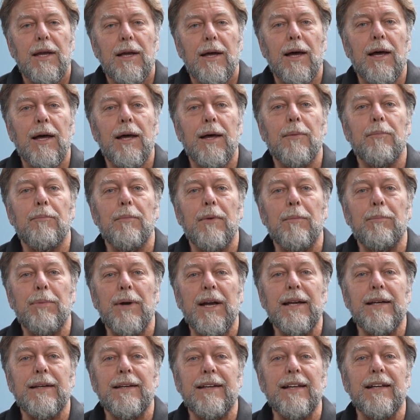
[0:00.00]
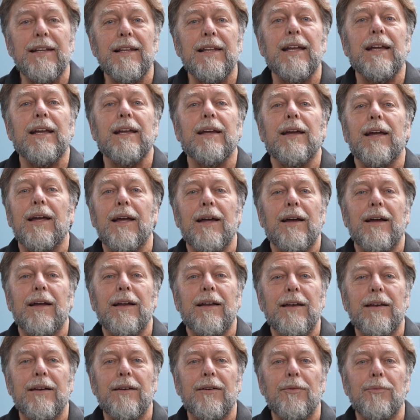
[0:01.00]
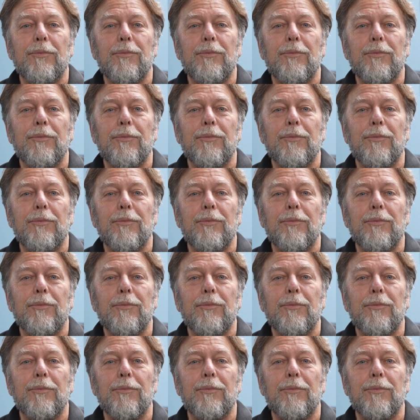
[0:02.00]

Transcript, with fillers: um, by dealing uh,